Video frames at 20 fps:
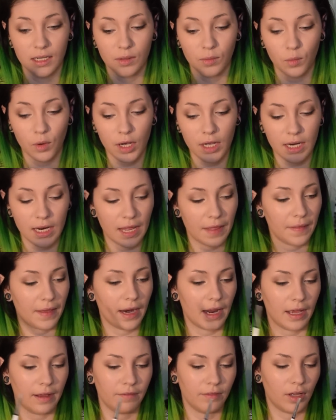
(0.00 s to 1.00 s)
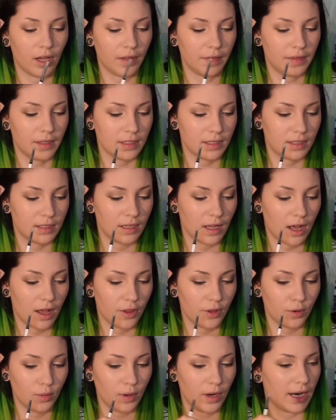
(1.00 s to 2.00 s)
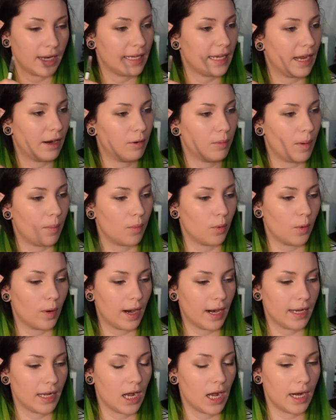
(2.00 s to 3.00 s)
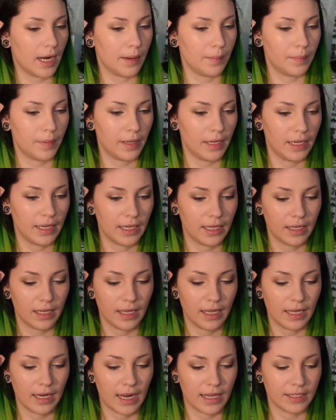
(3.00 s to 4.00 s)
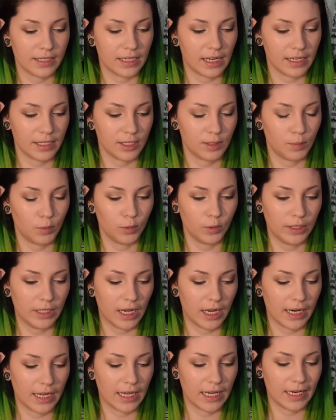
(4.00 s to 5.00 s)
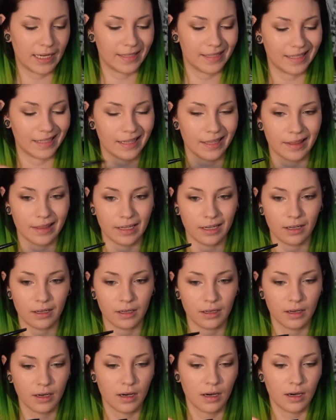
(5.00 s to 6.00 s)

one, and then I've got this other one, I can't remember where I got it, but it has a nice spoolie on it and it's like thicker.